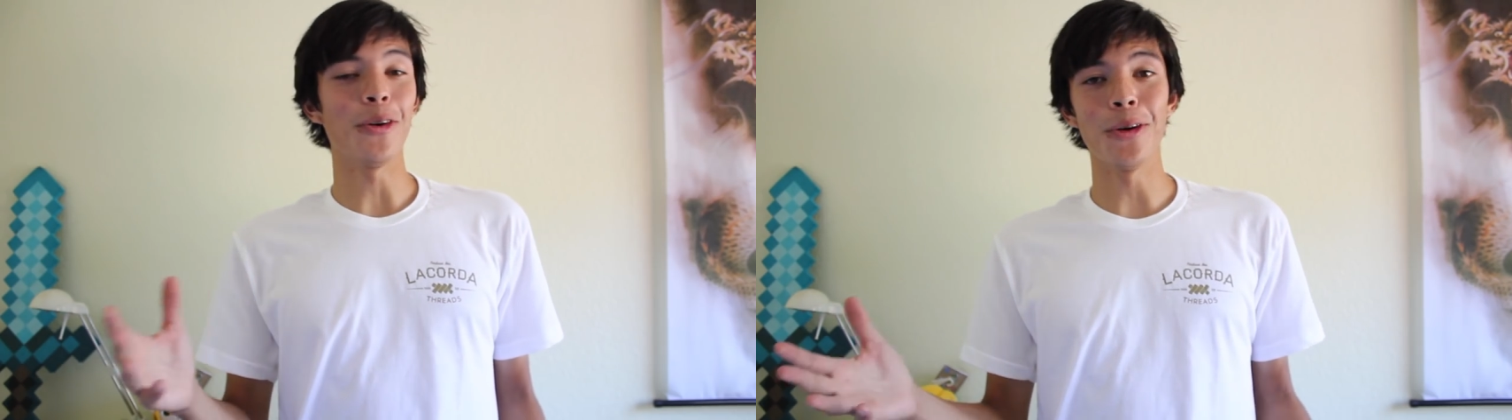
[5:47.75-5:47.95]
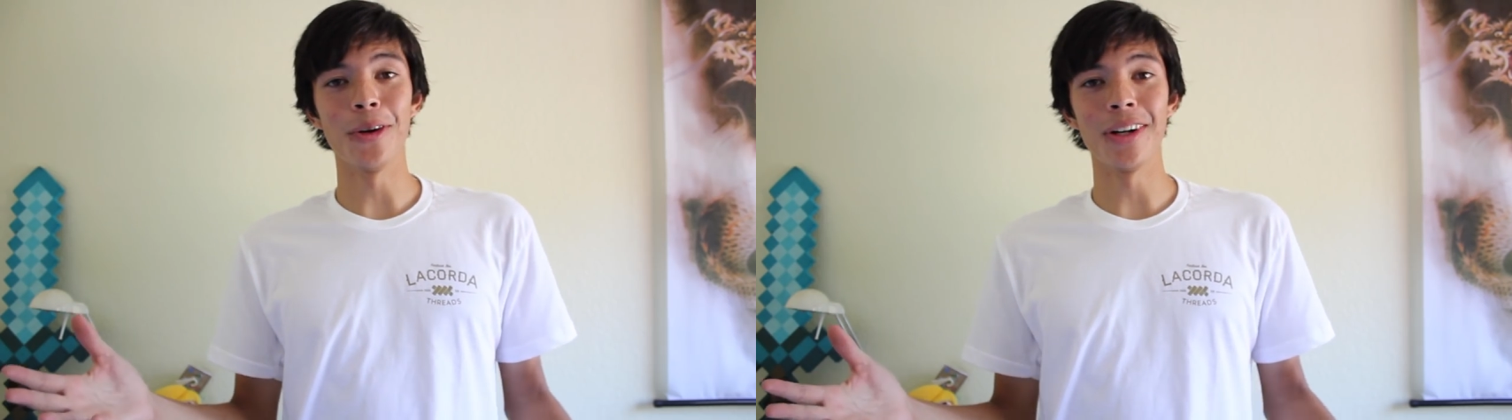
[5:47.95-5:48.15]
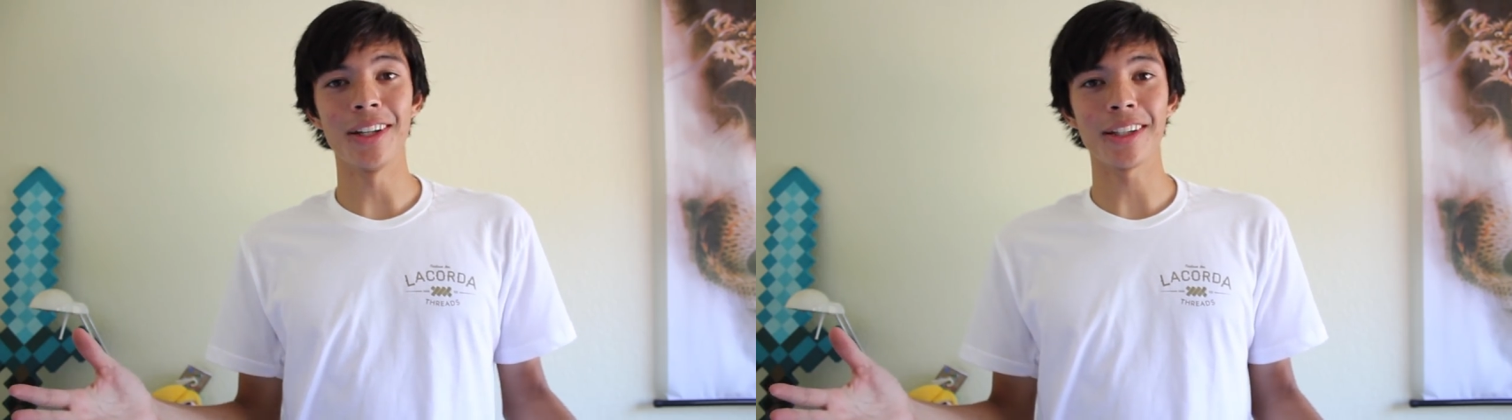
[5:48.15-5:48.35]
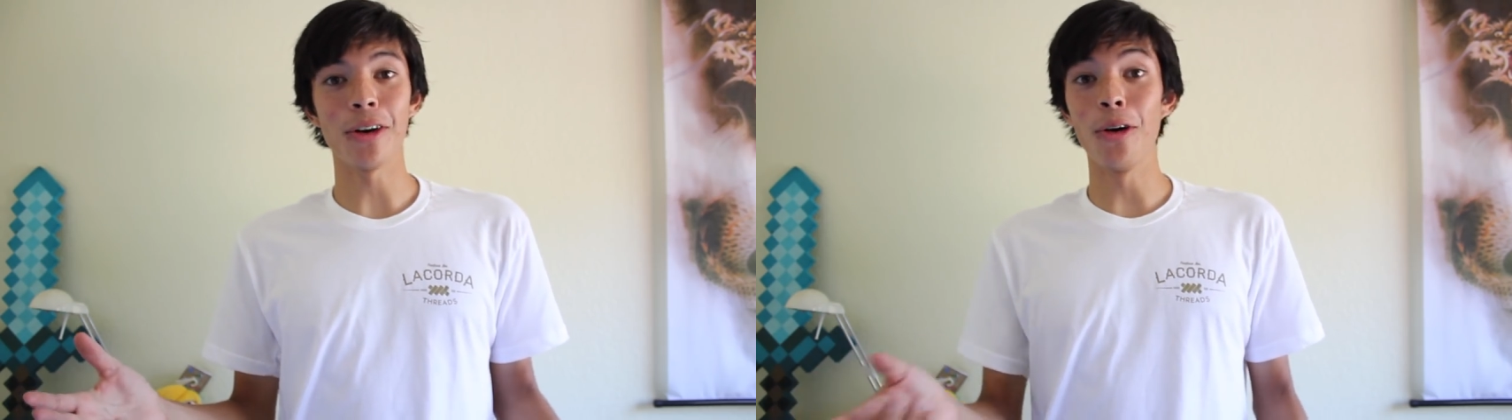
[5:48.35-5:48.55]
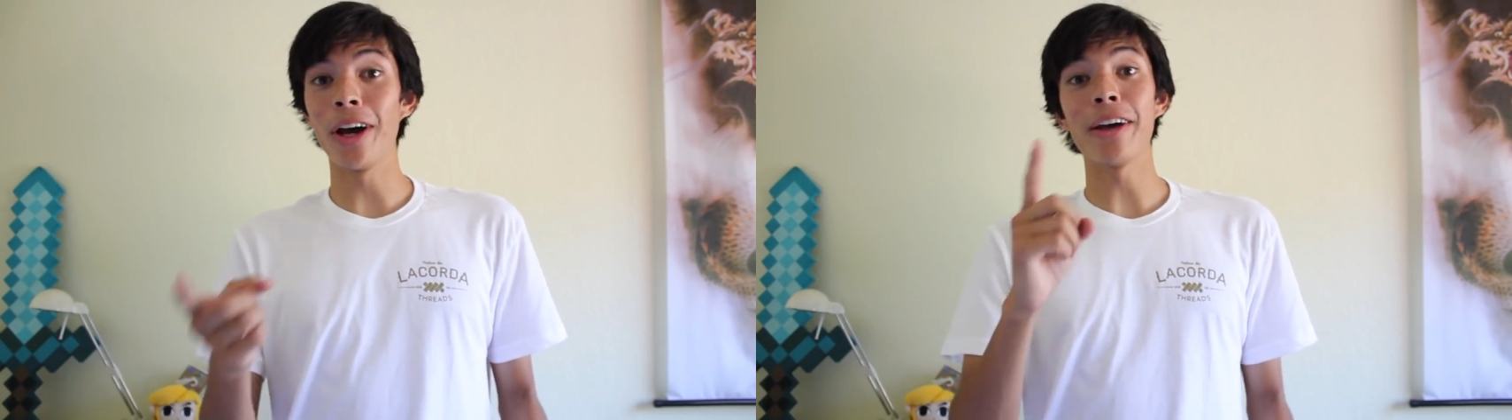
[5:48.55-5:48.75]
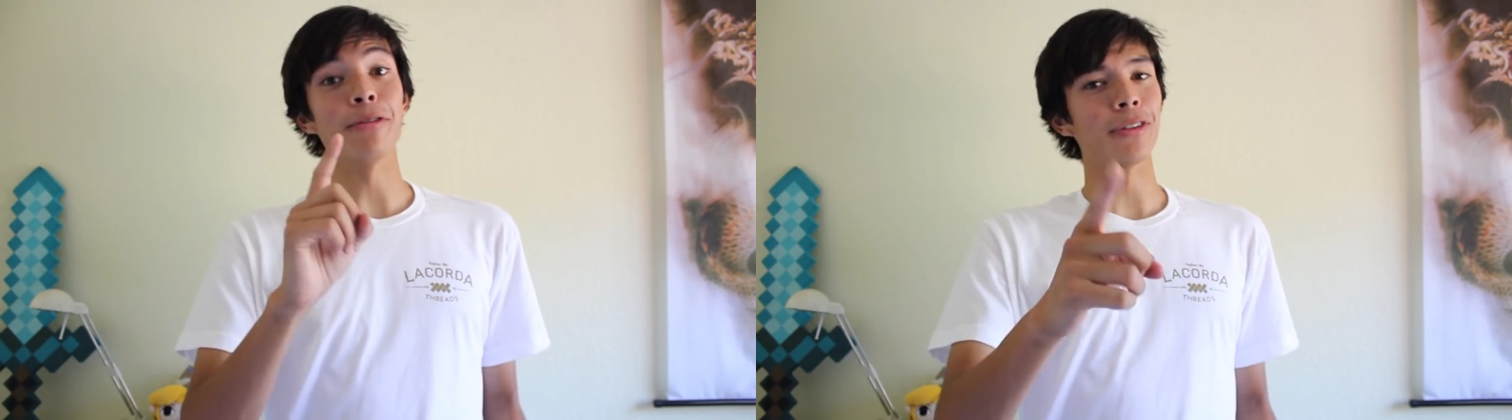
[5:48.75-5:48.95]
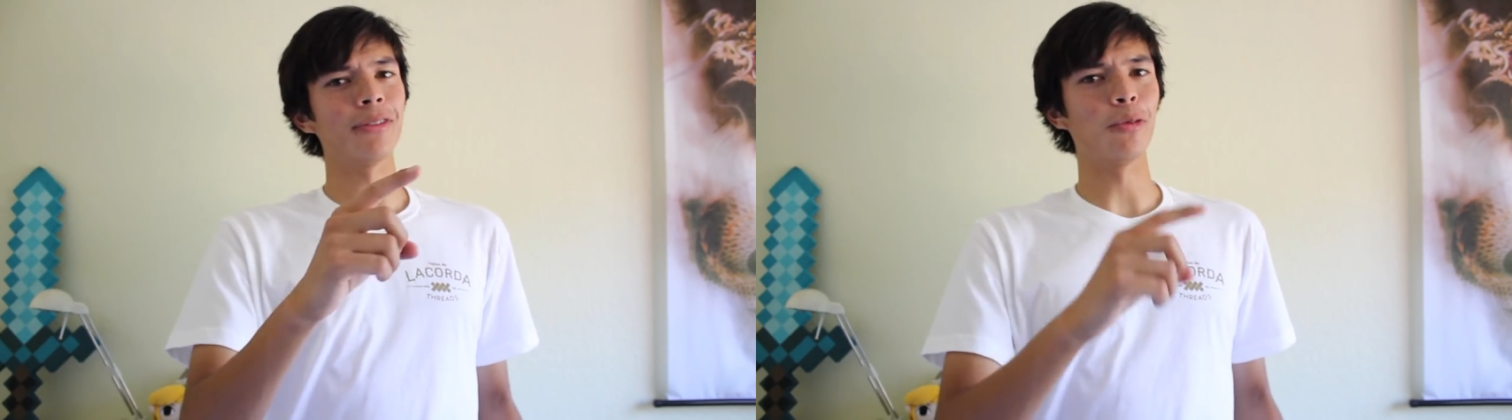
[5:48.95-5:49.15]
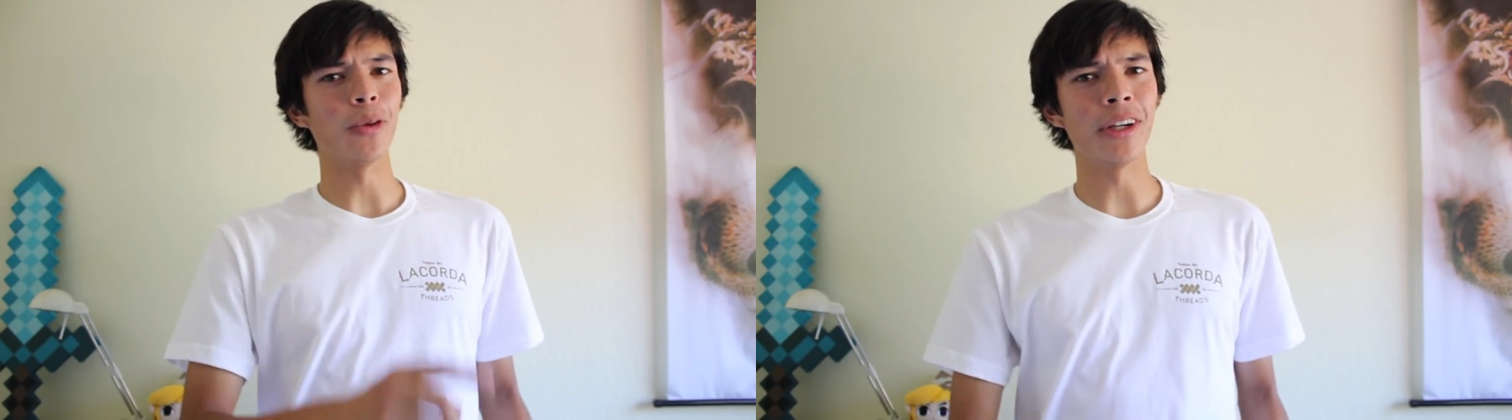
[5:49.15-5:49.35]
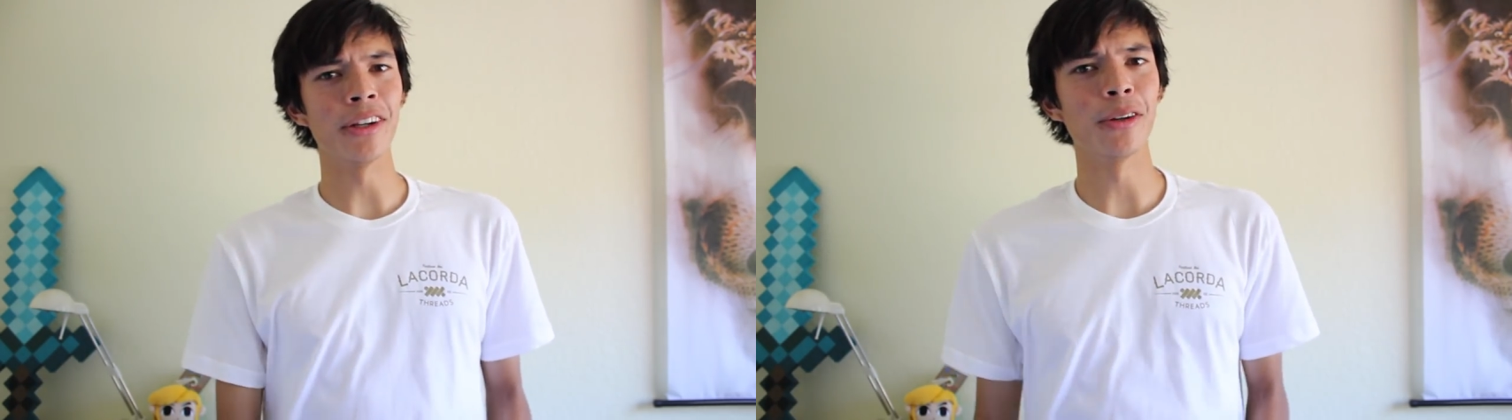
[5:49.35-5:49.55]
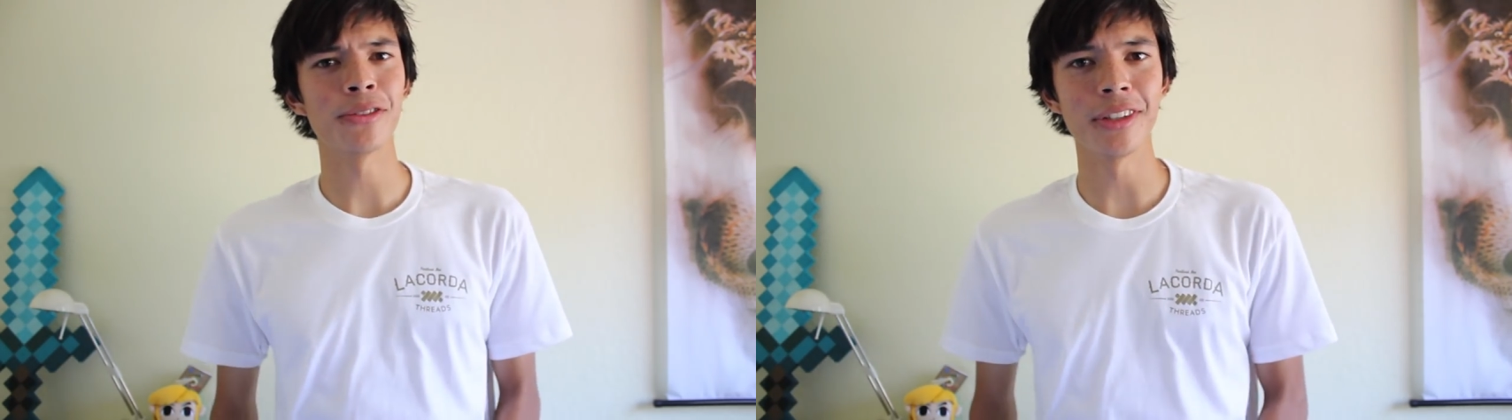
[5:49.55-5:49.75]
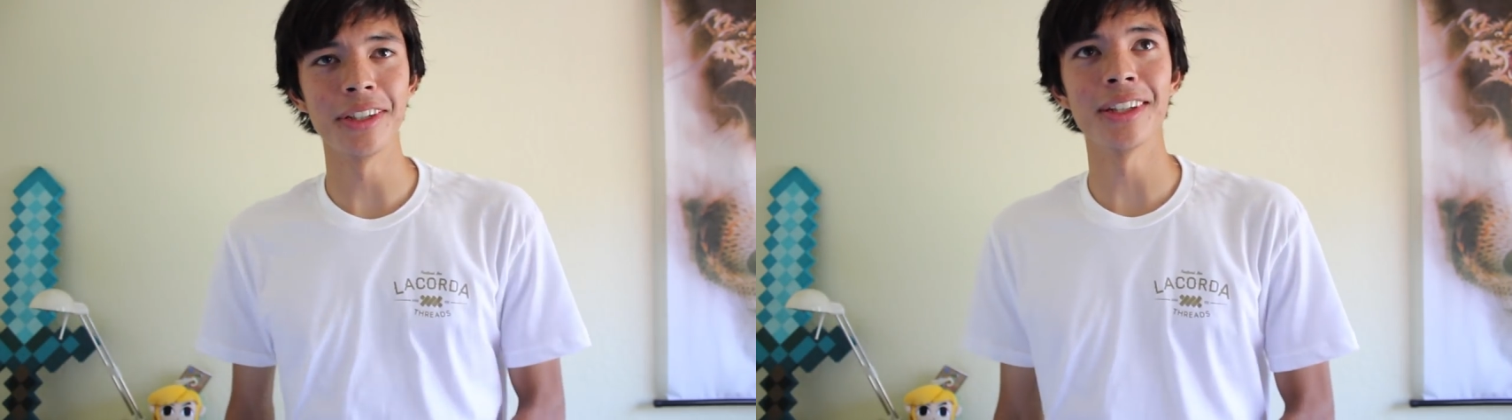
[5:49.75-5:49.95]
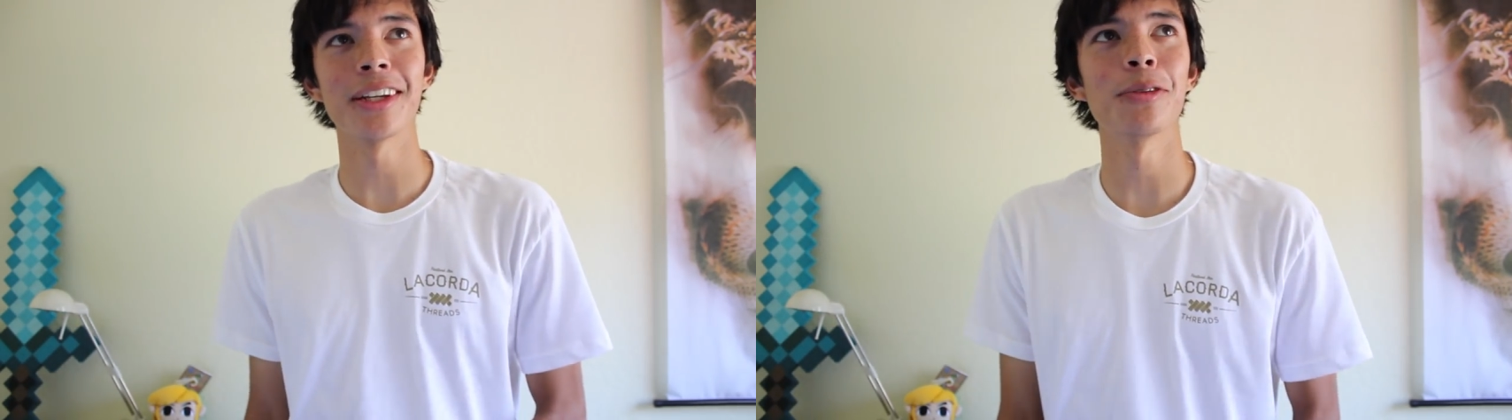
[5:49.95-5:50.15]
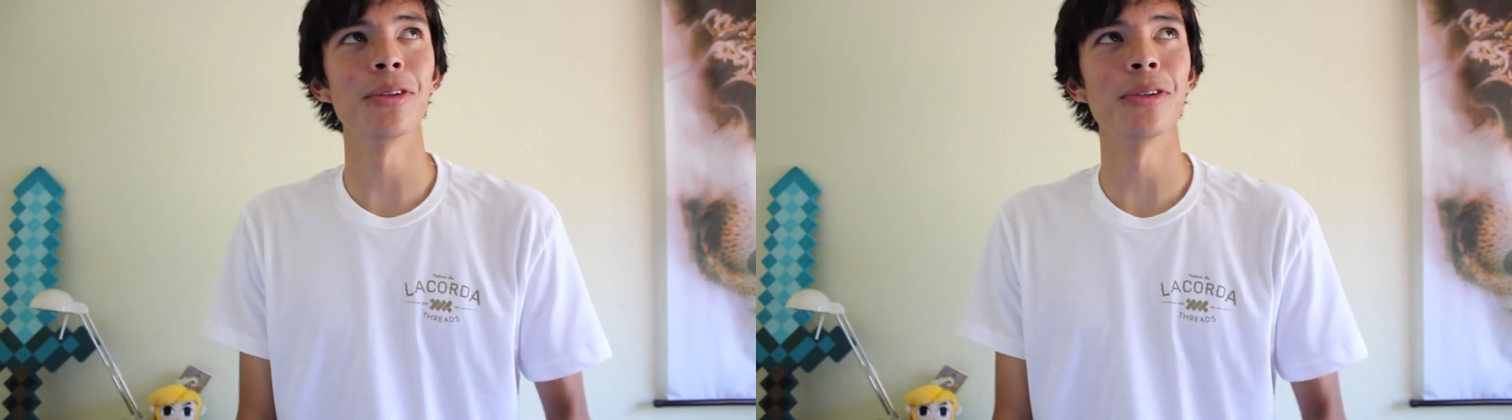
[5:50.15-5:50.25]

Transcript: or like oh I have one weird OCD like